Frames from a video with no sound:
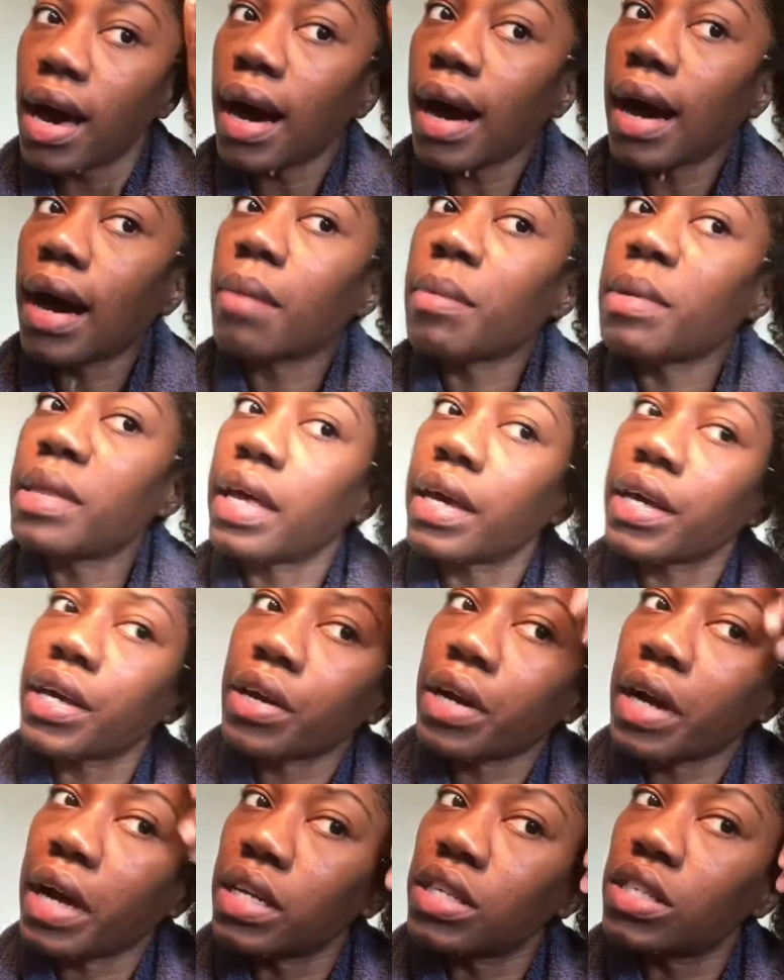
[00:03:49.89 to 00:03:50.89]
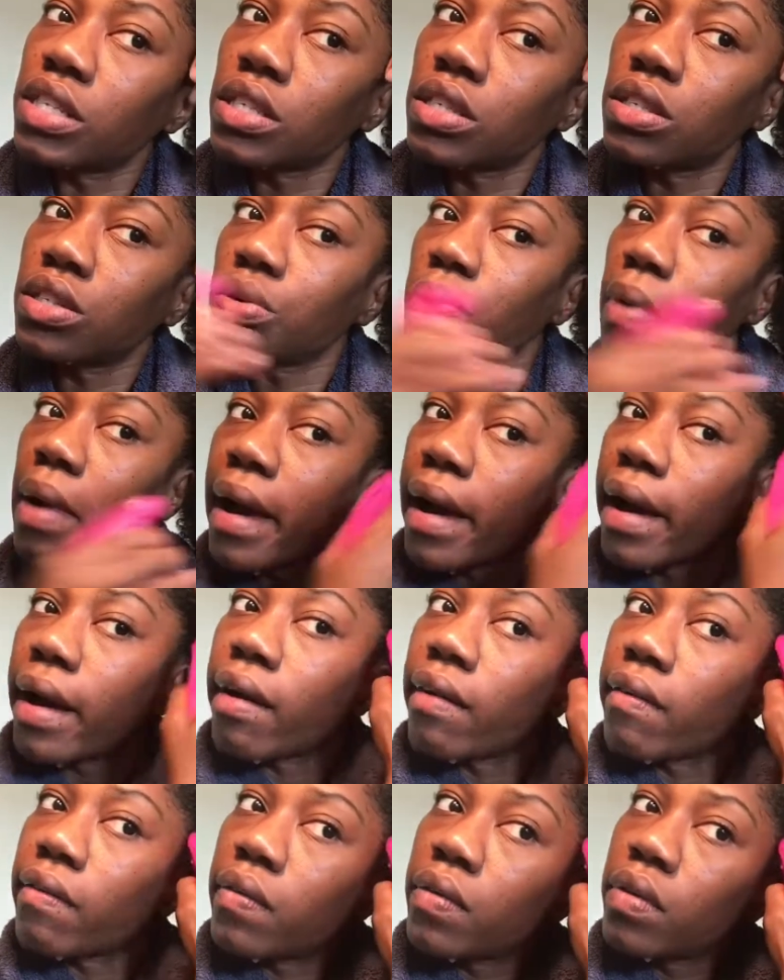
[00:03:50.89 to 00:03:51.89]
and that your edges do
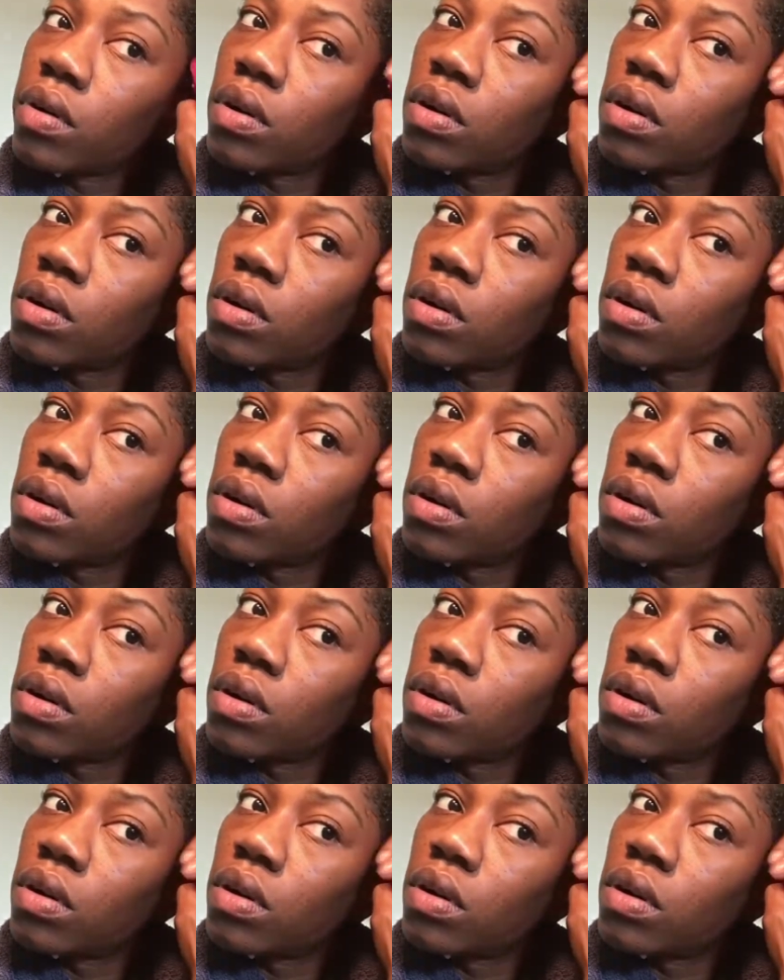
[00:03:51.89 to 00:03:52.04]
have